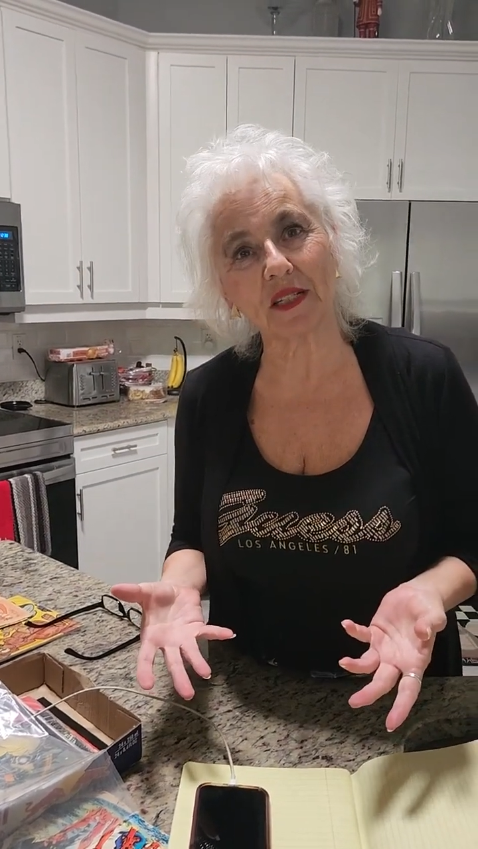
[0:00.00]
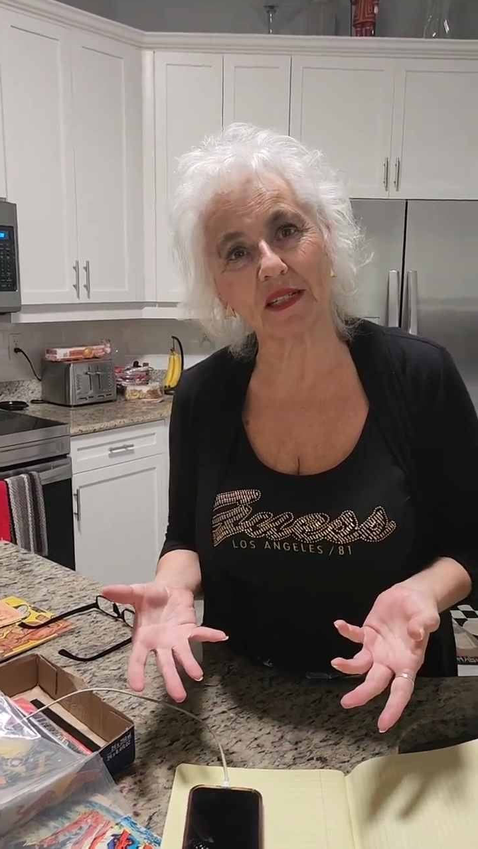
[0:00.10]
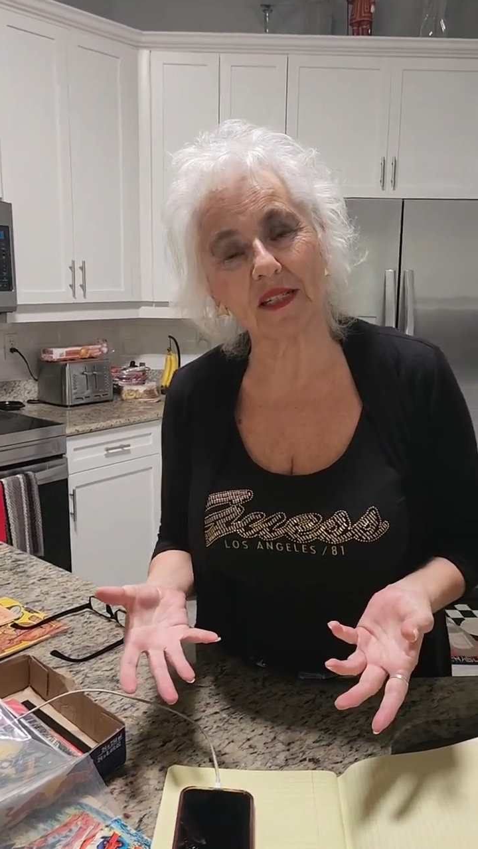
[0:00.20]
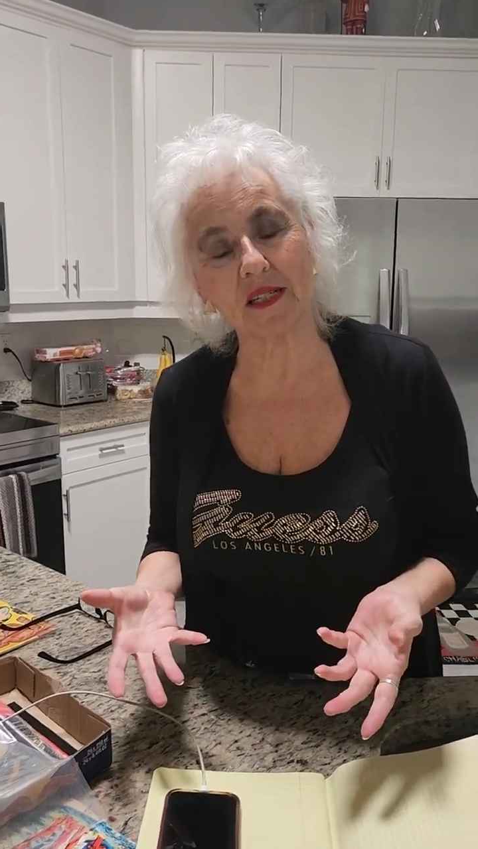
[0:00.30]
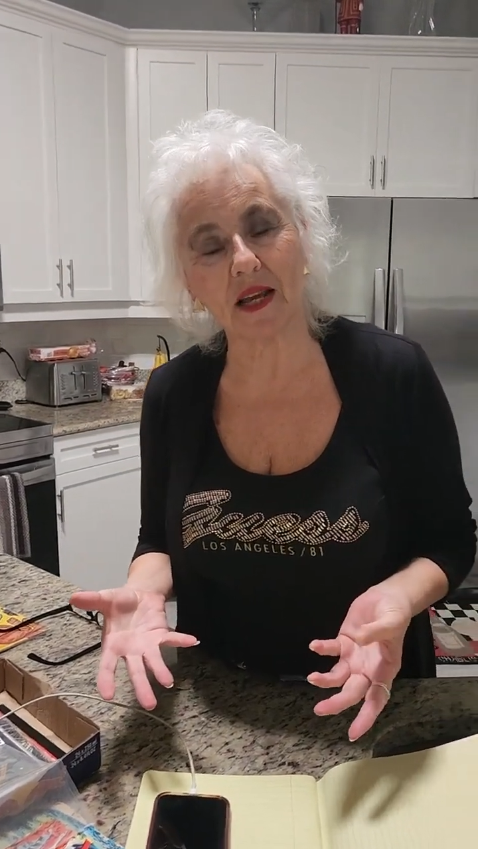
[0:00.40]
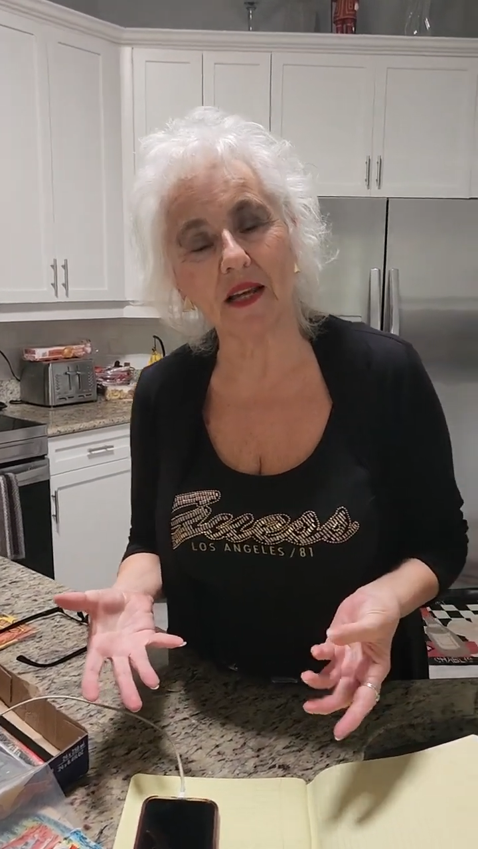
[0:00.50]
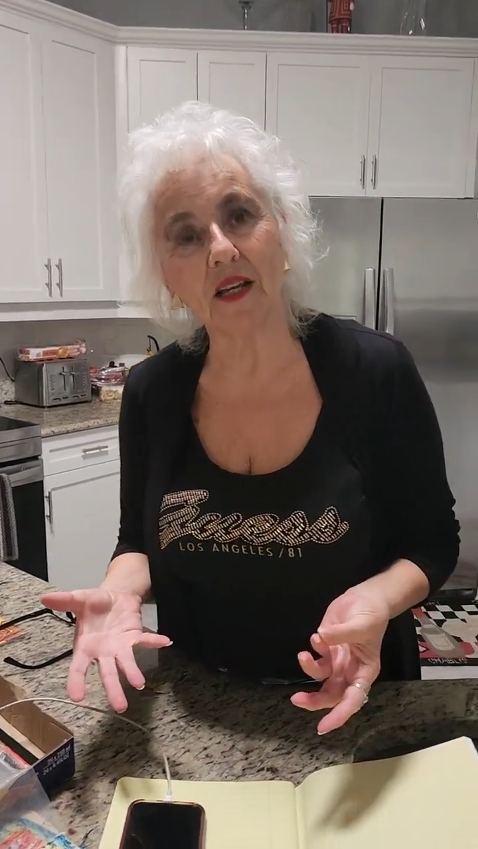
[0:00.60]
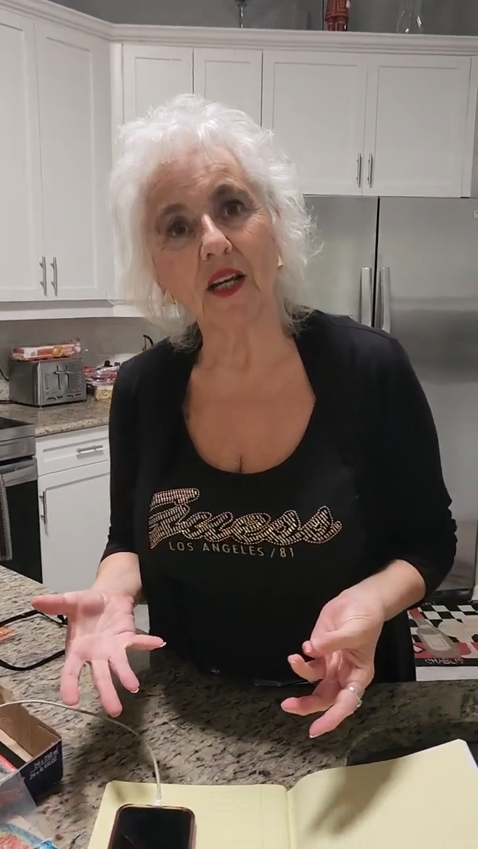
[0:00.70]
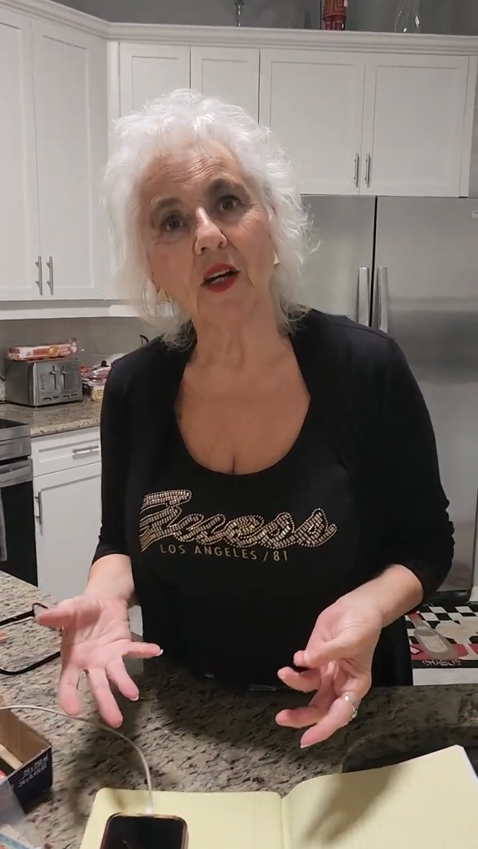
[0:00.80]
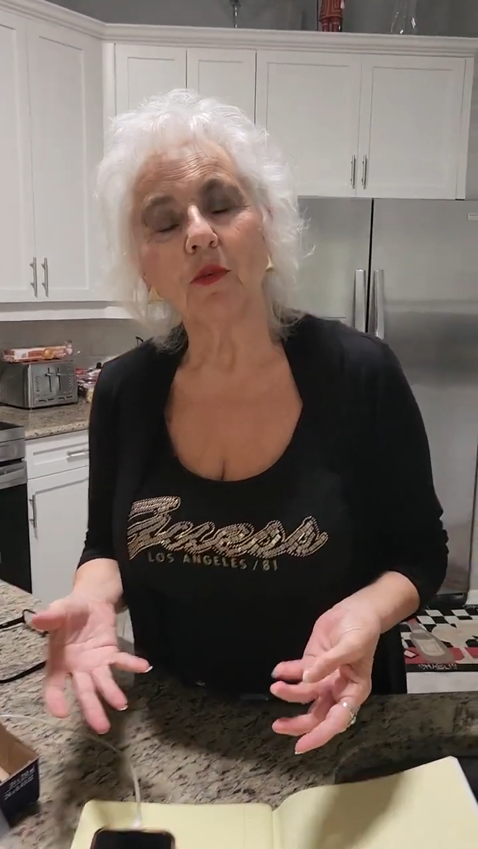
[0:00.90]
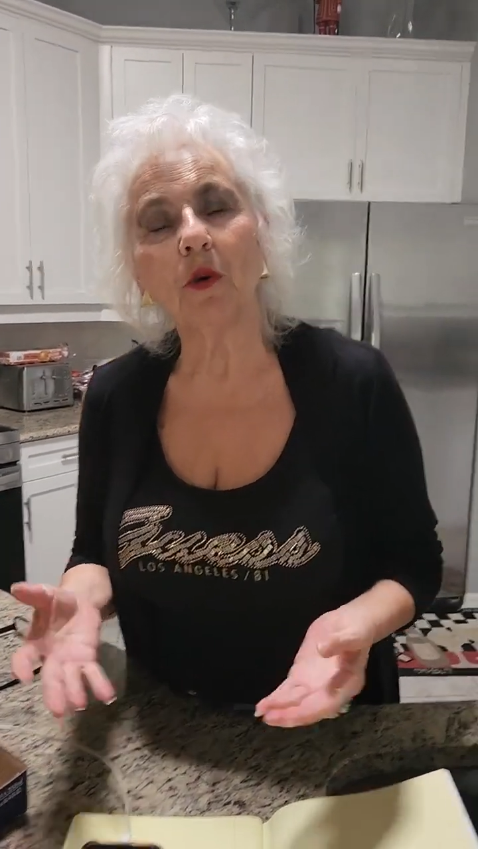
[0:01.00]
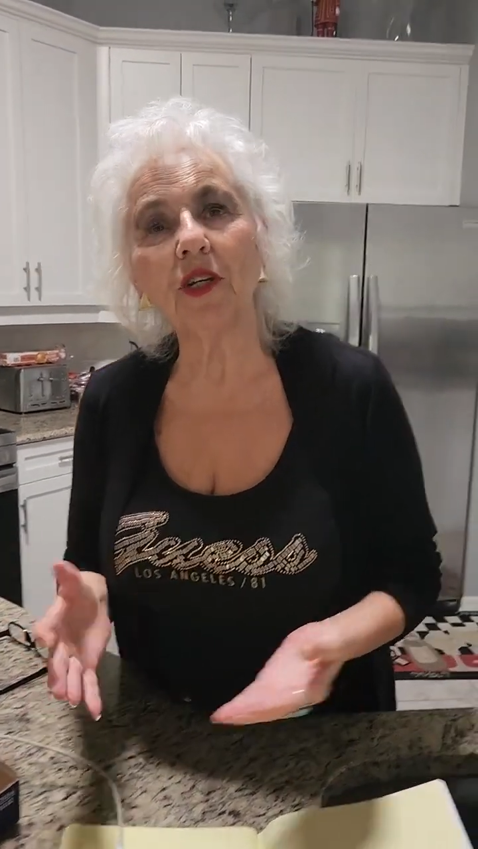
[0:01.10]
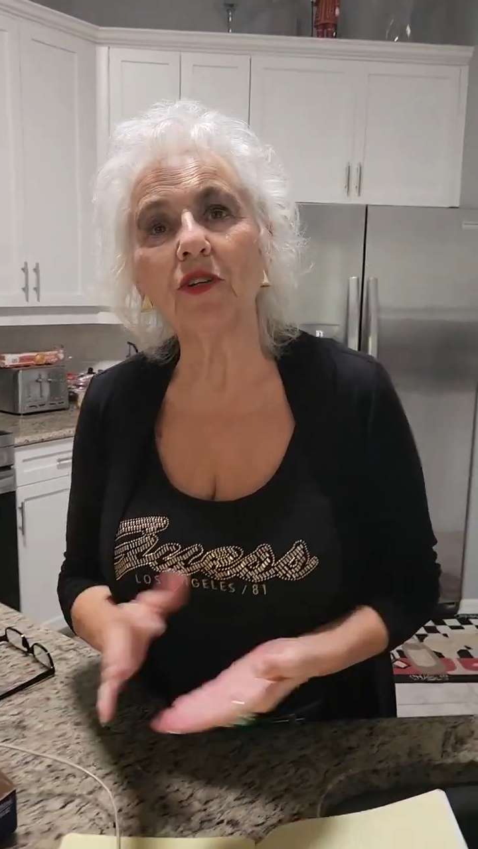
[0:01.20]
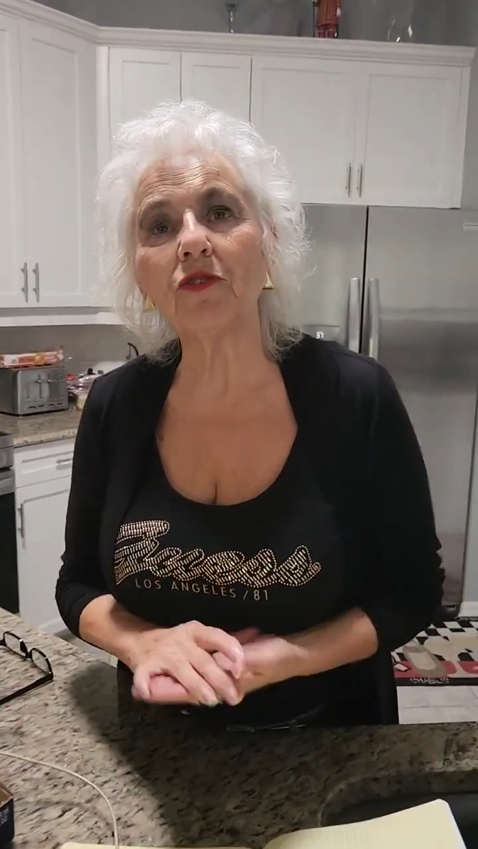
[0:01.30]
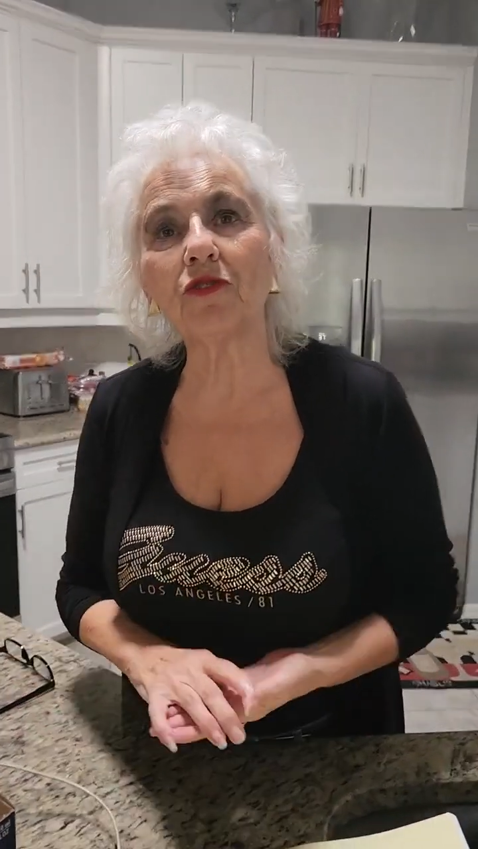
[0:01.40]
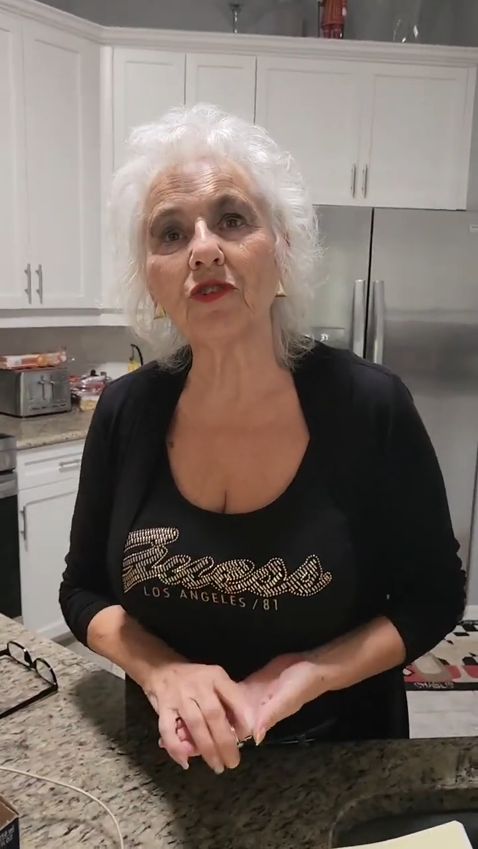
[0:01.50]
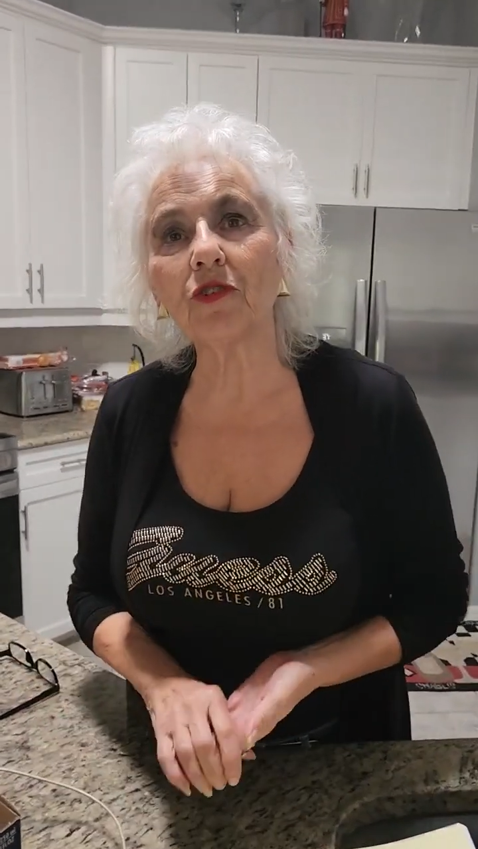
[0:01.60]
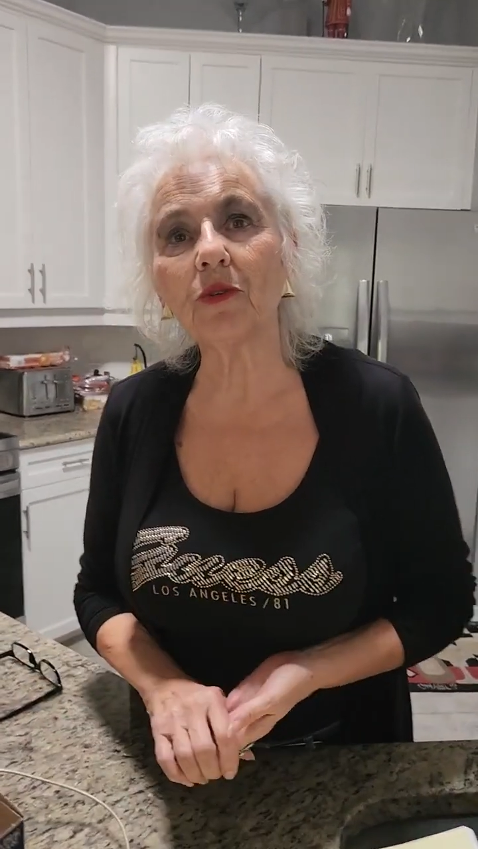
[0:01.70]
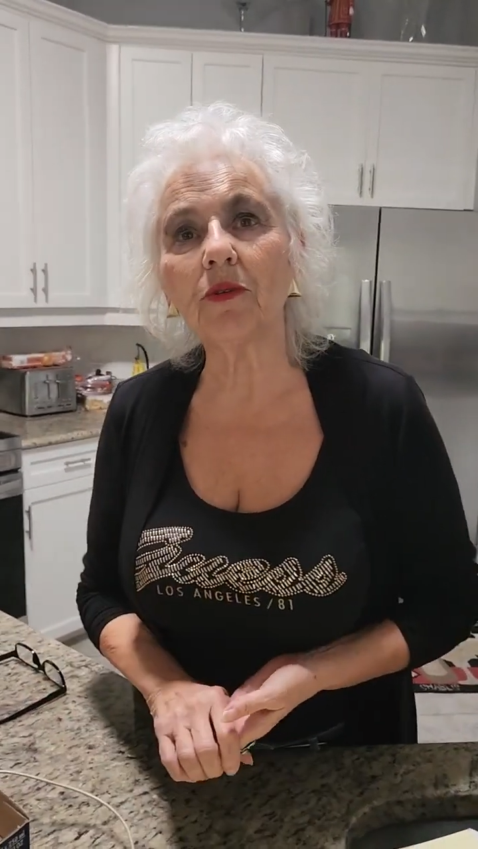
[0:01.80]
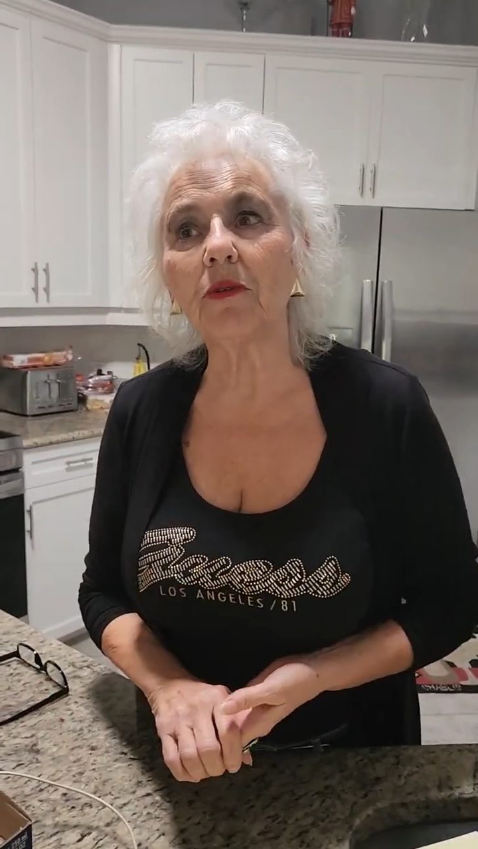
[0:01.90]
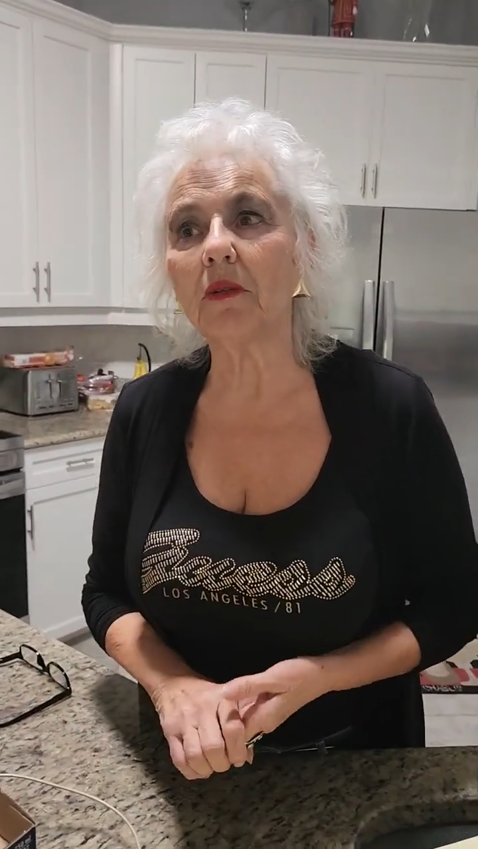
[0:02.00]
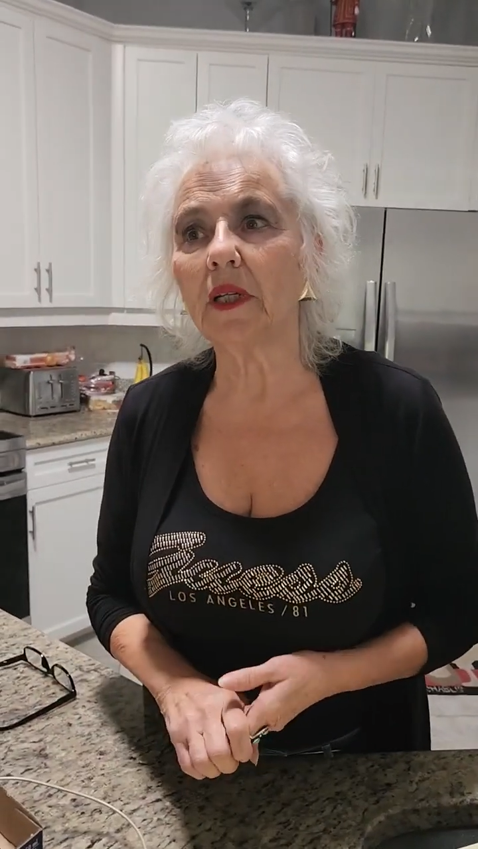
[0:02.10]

was going to say. When you do